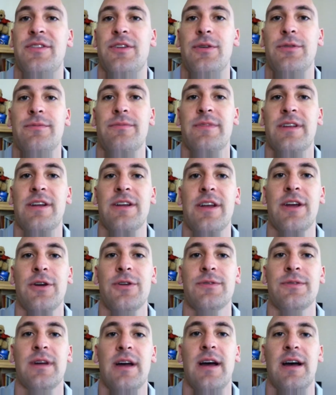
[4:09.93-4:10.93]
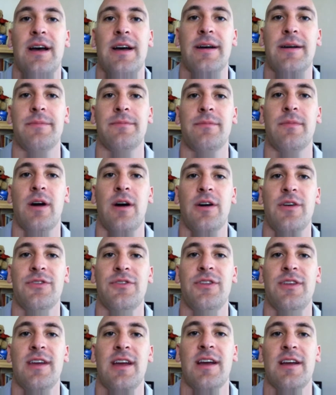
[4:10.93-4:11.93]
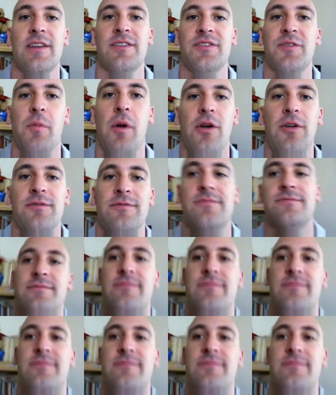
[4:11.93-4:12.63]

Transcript: So there you go. I'll see you guys tomorrow.